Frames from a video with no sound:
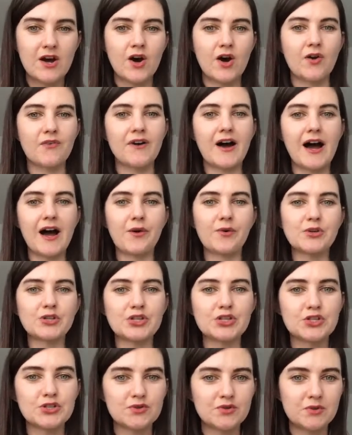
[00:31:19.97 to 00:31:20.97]
of how it
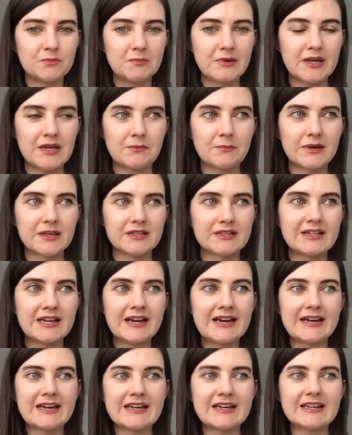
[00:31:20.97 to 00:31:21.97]
should be, but
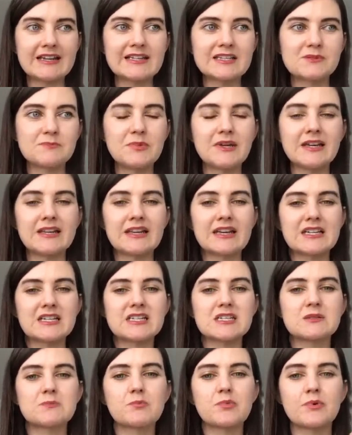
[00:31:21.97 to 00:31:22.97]
it is being
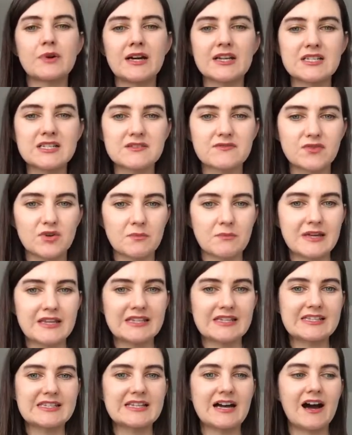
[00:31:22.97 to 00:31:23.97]
expressed from
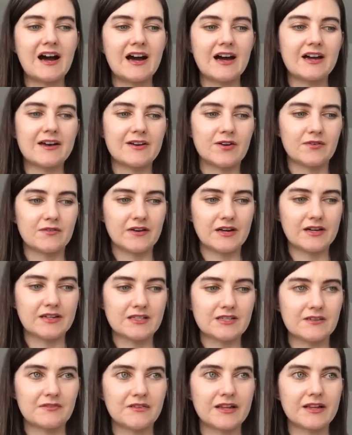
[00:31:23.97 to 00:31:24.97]
inside of
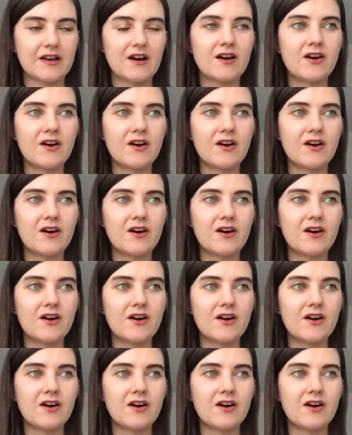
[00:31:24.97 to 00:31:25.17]
us, of like,